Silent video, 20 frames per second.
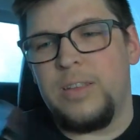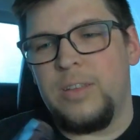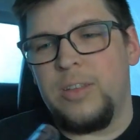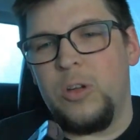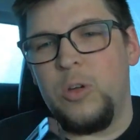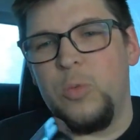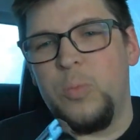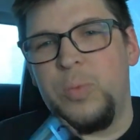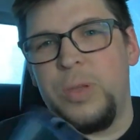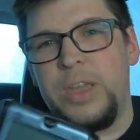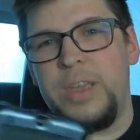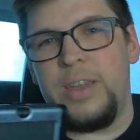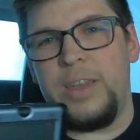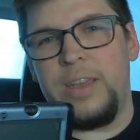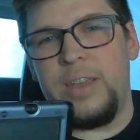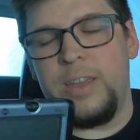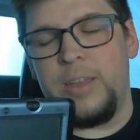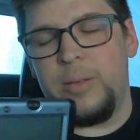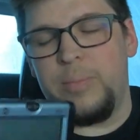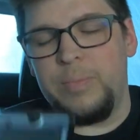Old
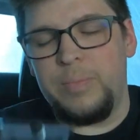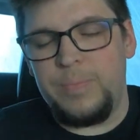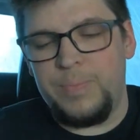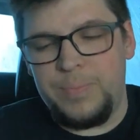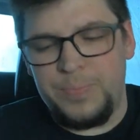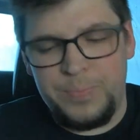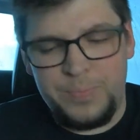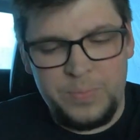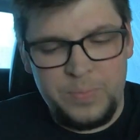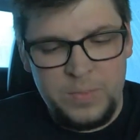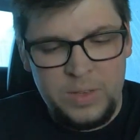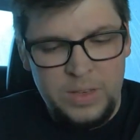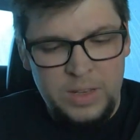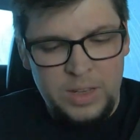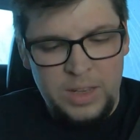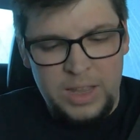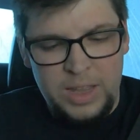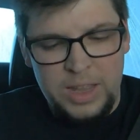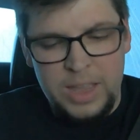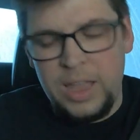PDM.
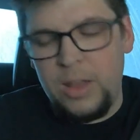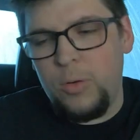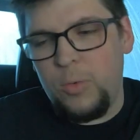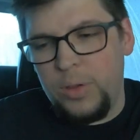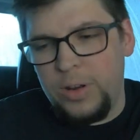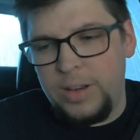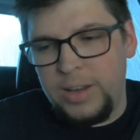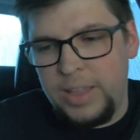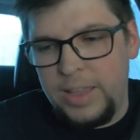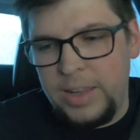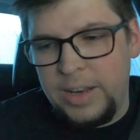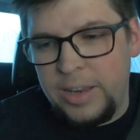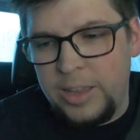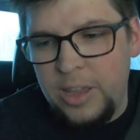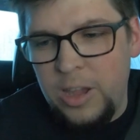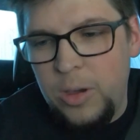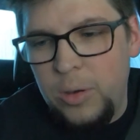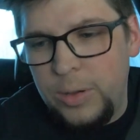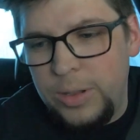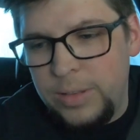Kind of wanted to get it
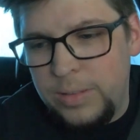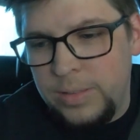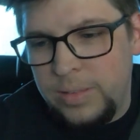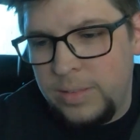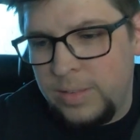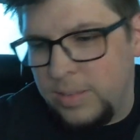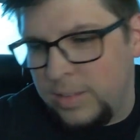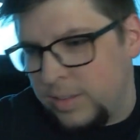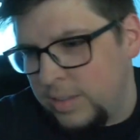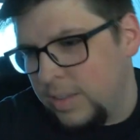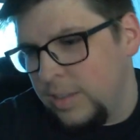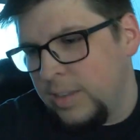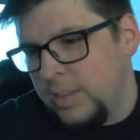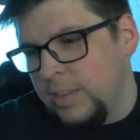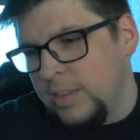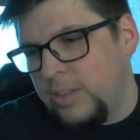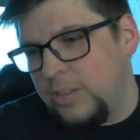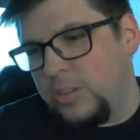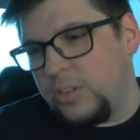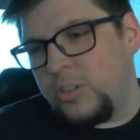going
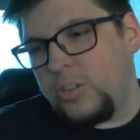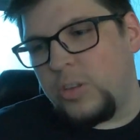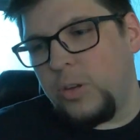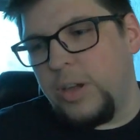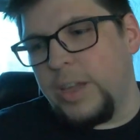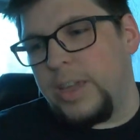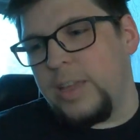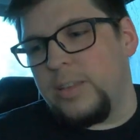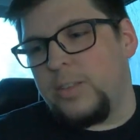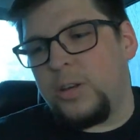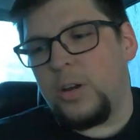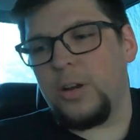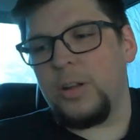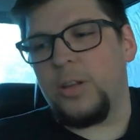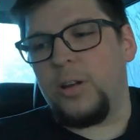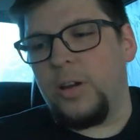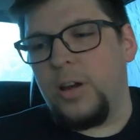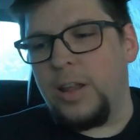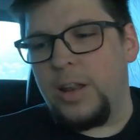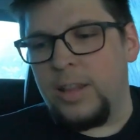just so I could turn
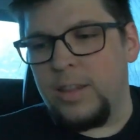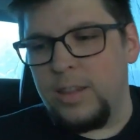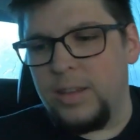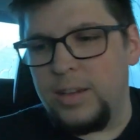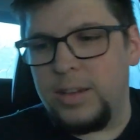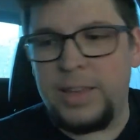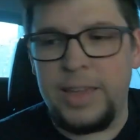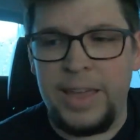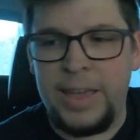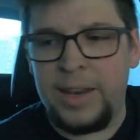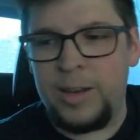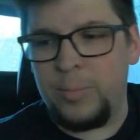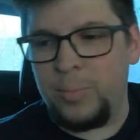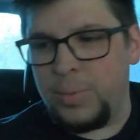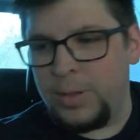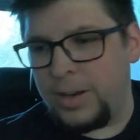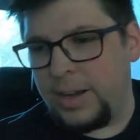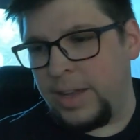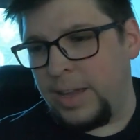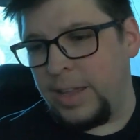it on and look at it,
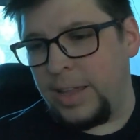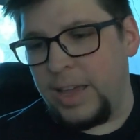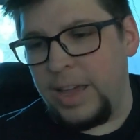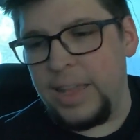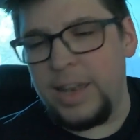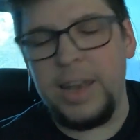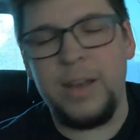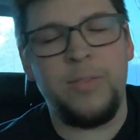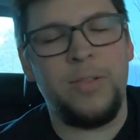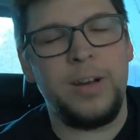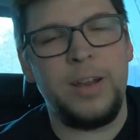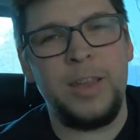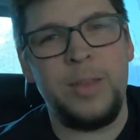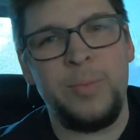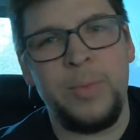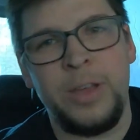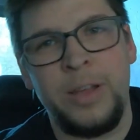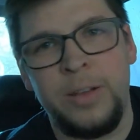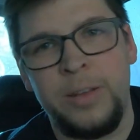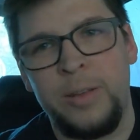but I never
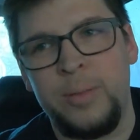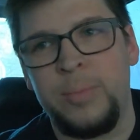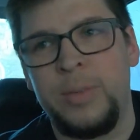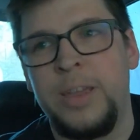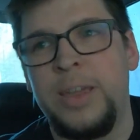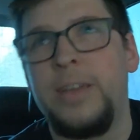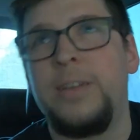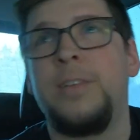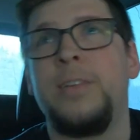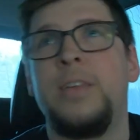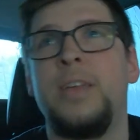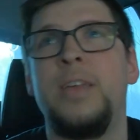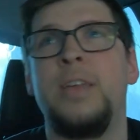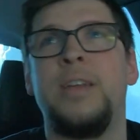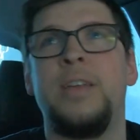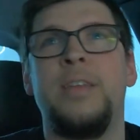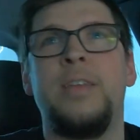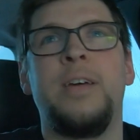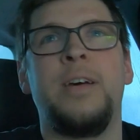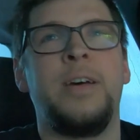emailed them to actually get
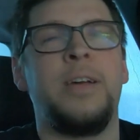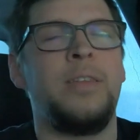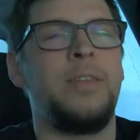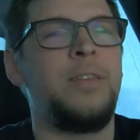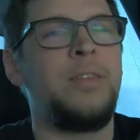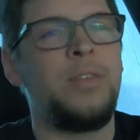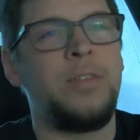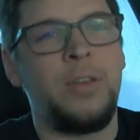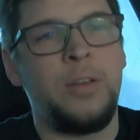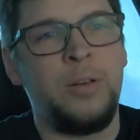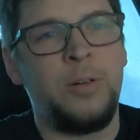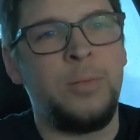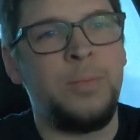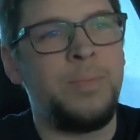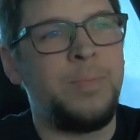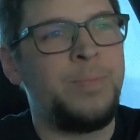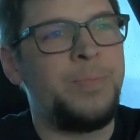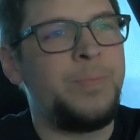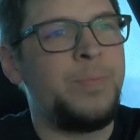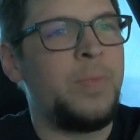it done, so
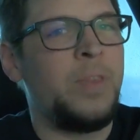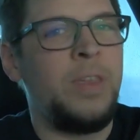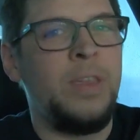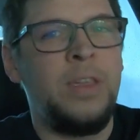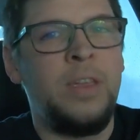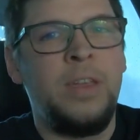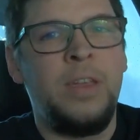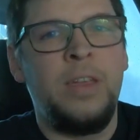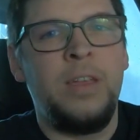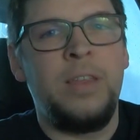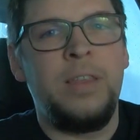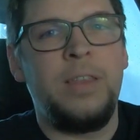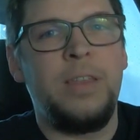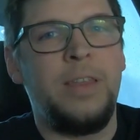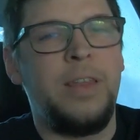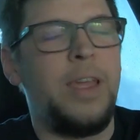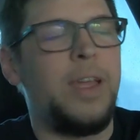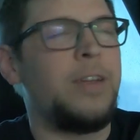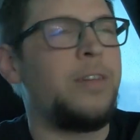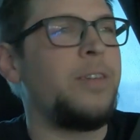
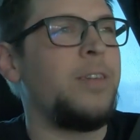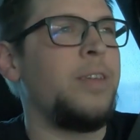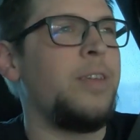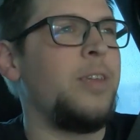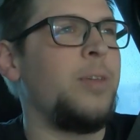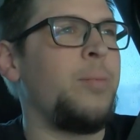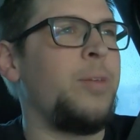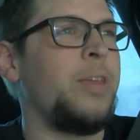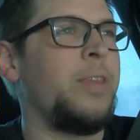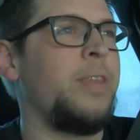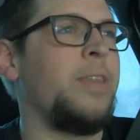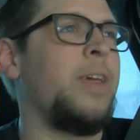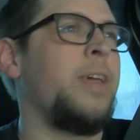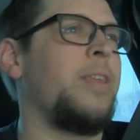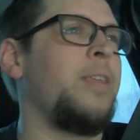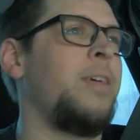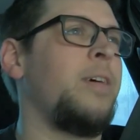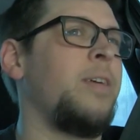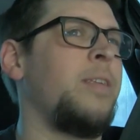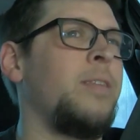didn't actually end up getting
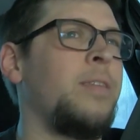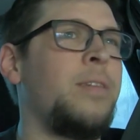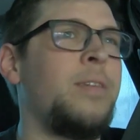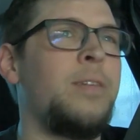that done.